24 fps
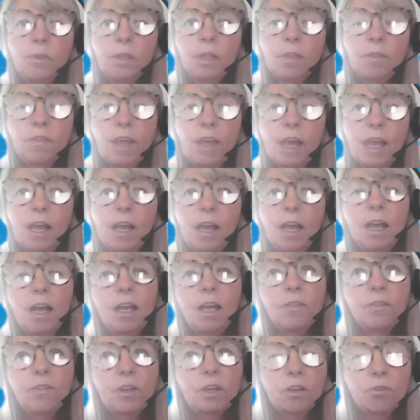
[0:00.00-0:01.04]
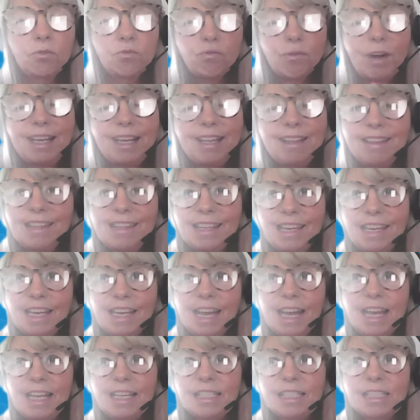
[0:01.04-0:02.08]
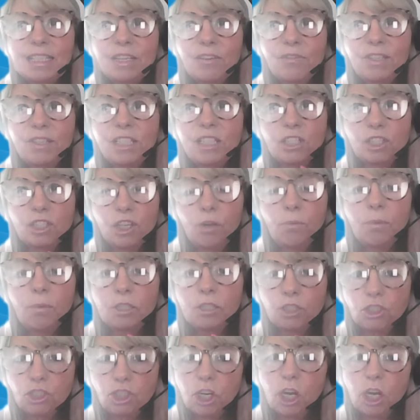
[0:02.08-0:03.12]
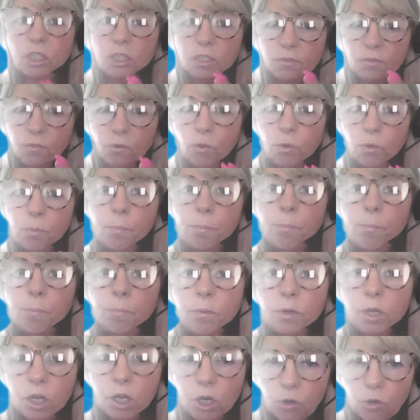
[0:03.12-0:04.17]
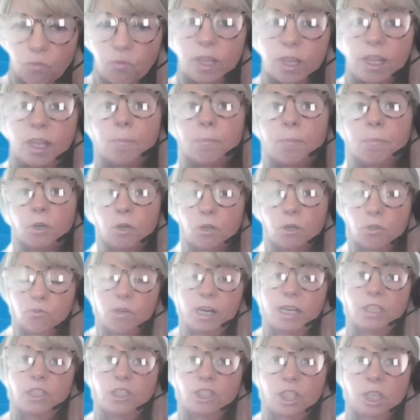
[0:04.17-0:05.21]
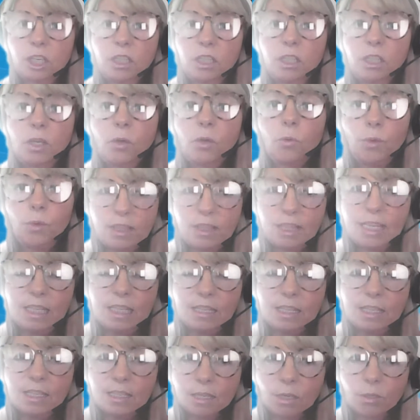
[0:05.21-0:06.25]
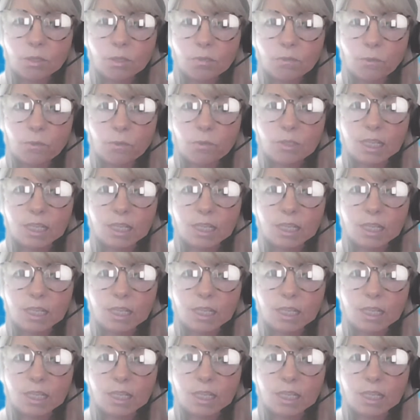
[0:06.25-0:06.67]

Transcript: The great thing is there is so much chance for career progression within the Salesforce